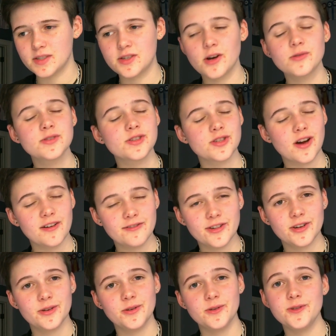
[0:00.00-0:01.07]
Don't
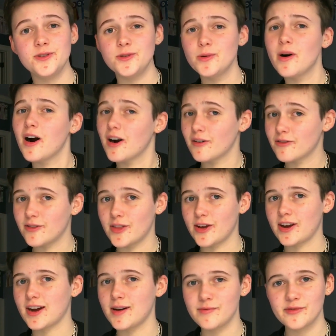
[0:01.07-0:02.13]
soften who you are for the
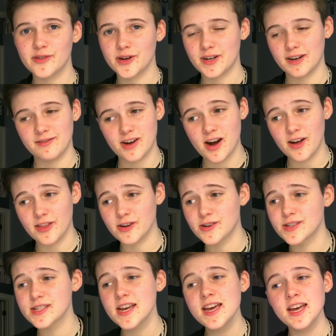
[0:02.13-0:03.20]
comfort of others.